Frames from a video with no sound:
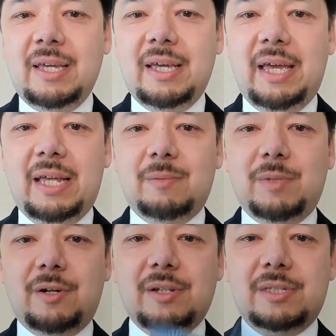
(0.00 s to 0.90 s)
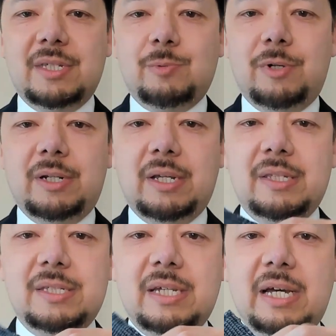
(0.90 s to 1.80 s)
and because this
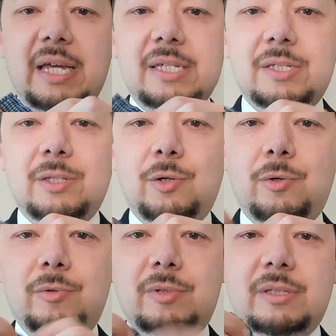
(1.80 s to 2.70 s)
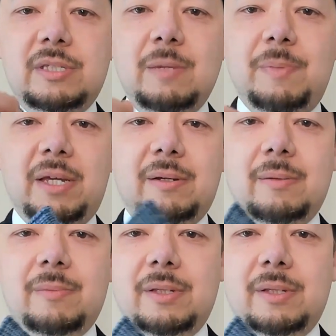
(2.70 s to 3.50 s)
tie has no tipping,